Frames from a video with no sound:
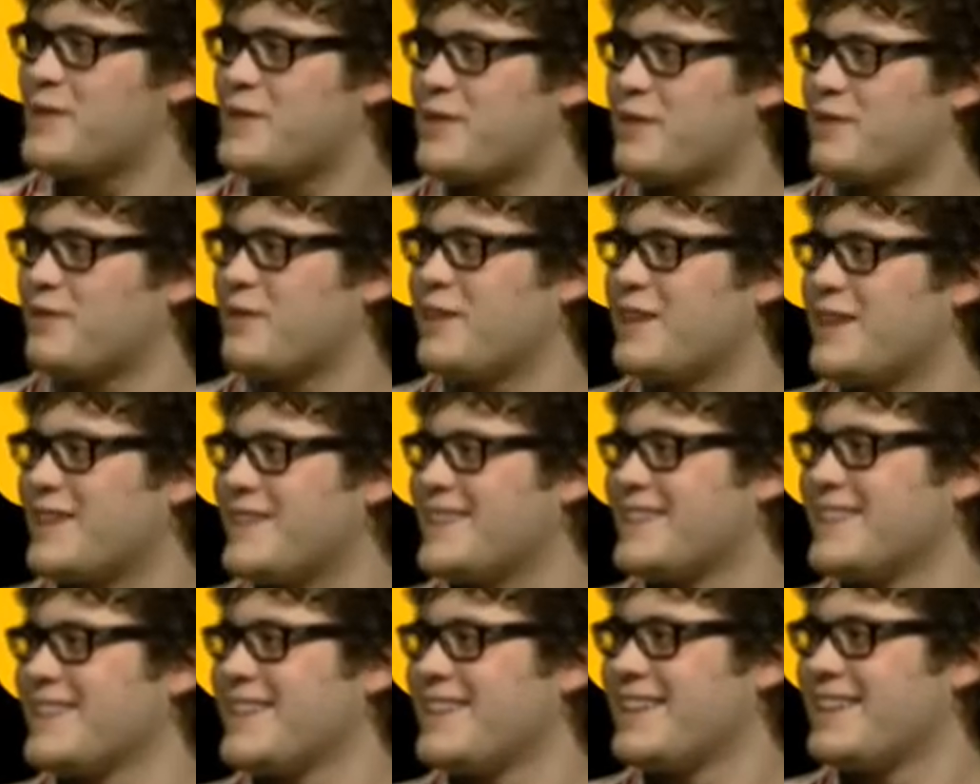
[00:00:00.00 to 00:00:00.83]
the
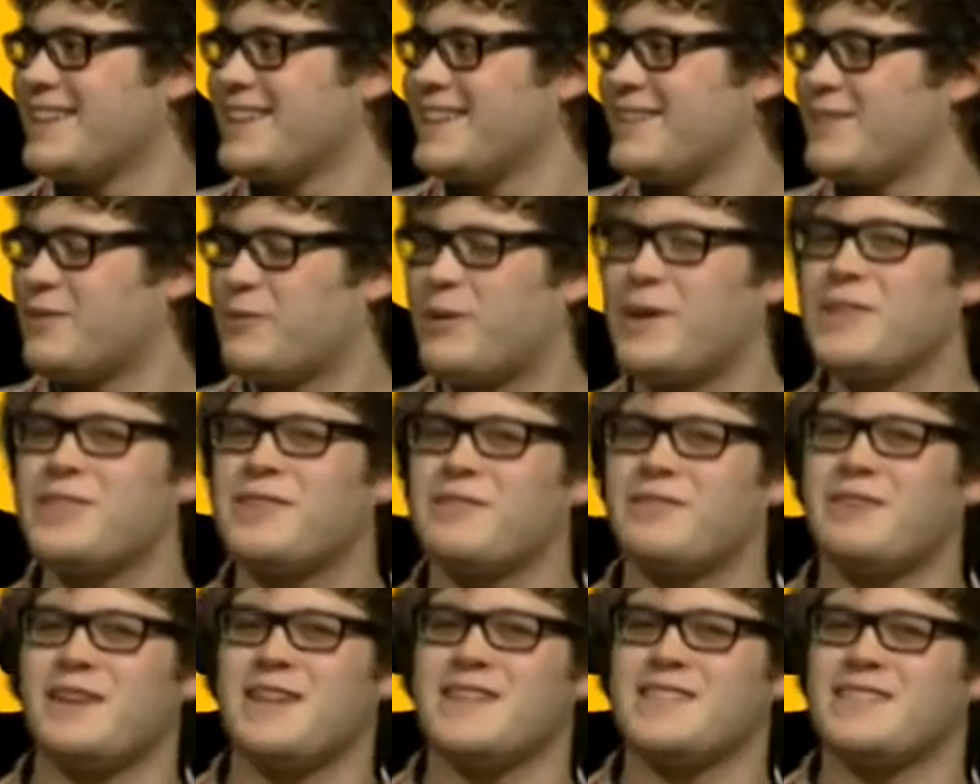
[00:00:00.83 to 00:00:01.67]
ride. Want
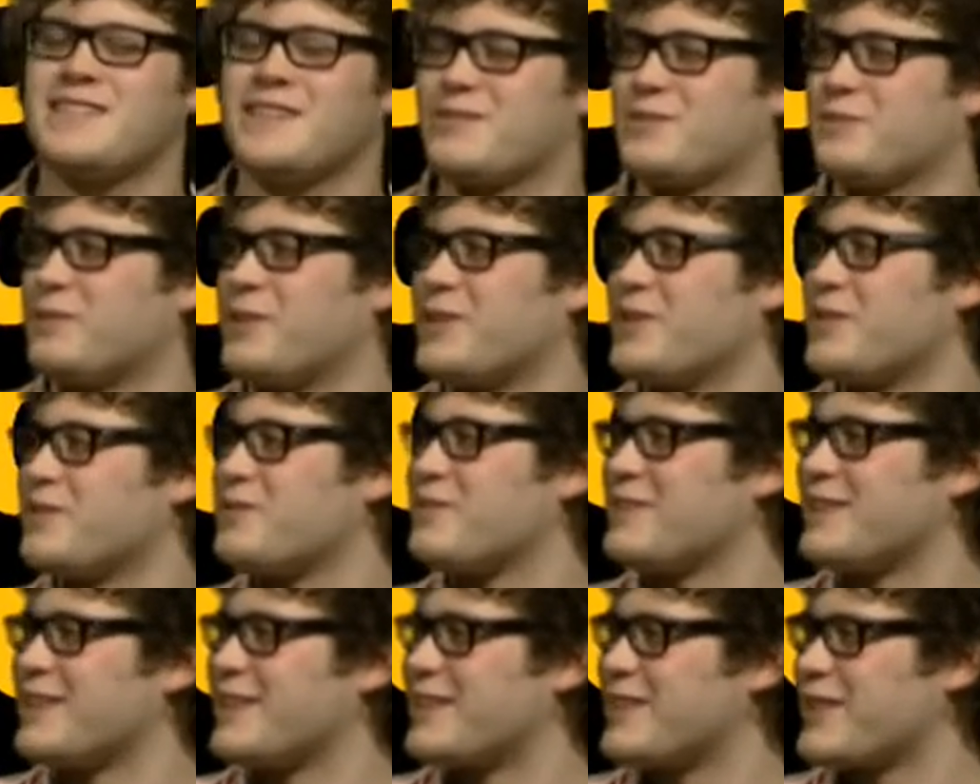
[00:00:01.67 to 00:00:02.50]
the ride sounds
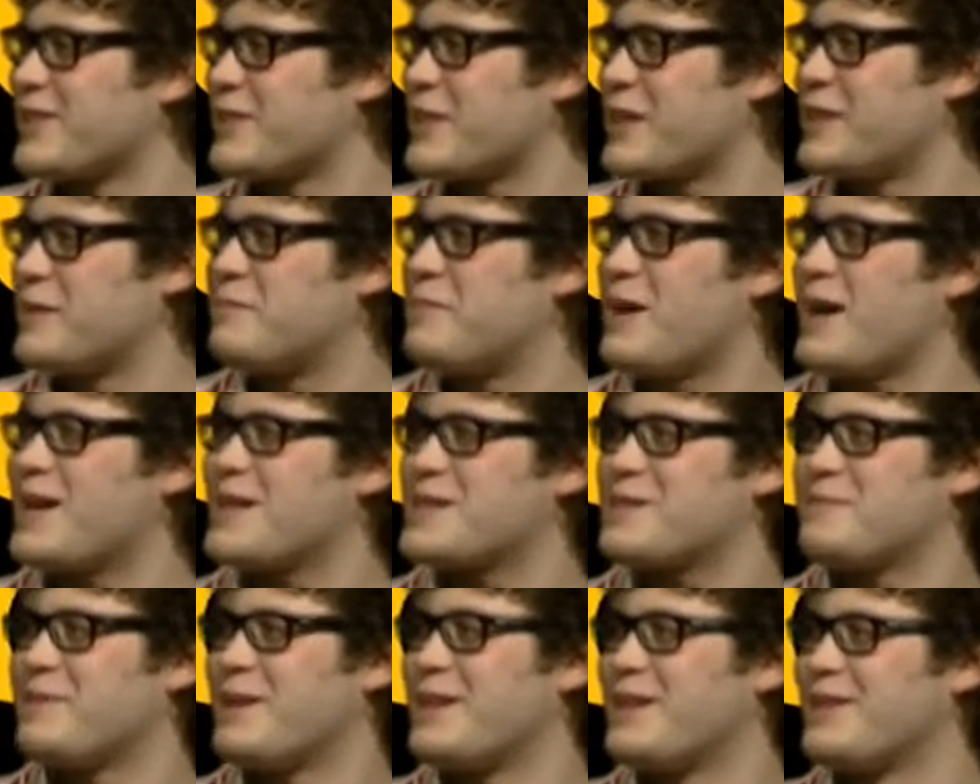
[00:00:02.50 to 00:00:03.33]
wonderful in your kind of
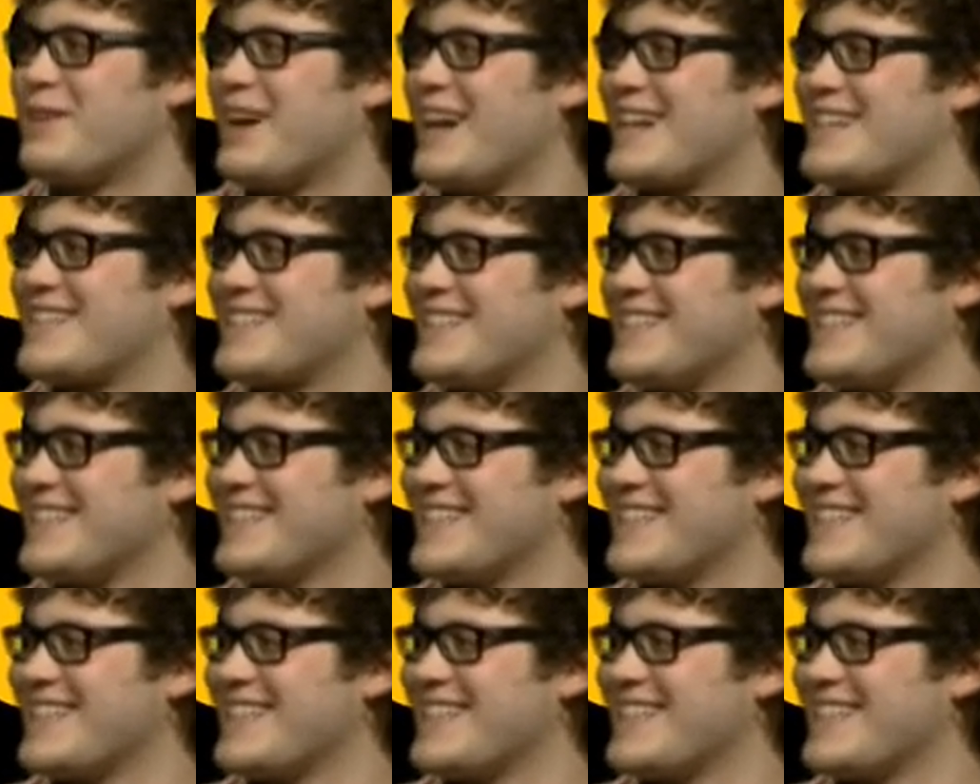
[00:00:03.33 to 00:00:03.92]
posh Mayo accent.